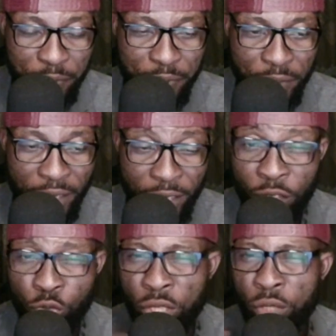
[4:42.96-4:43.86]
it,
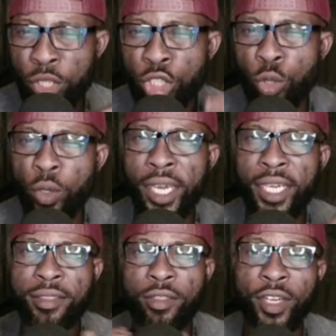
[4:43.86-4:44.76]
it really really
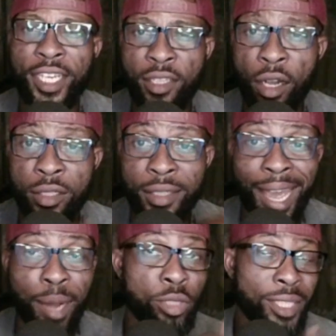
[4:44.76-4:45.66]
showcased you know his
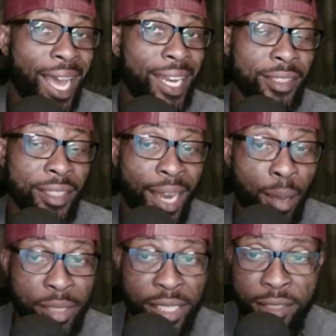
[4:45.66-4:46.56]
undeniable talent and
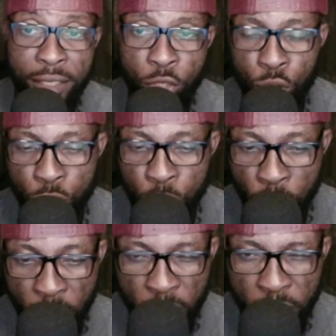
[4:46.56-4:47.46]
ability to
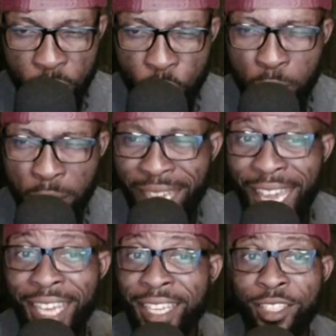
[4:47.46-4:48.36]
you know make
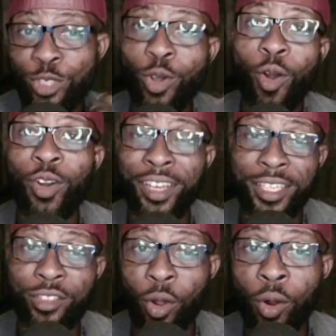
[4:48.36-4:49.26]
any song
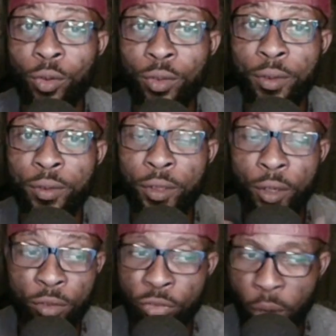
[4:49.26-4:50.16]
his own you know
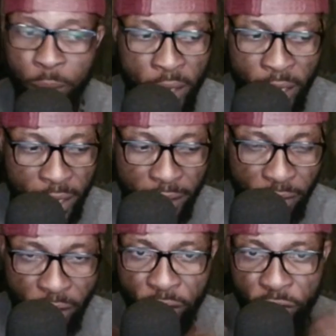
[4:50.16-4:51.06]
from the
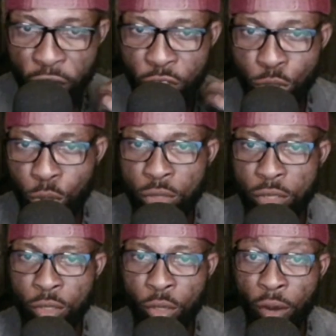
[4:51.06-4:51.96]
very first notes you
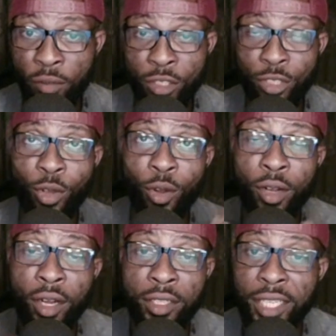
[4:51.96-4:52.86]
know of this song
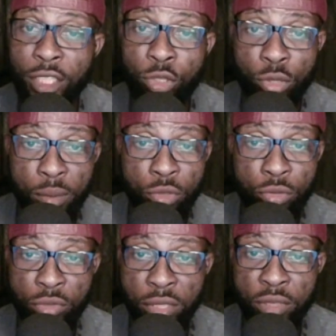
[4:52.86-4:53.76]
uh teddy swims
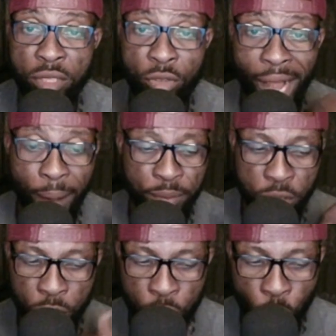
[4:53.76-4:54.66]
really really grabs you
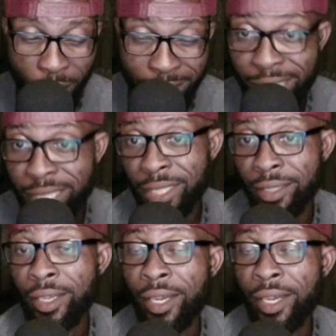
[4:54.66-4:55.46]
know your attention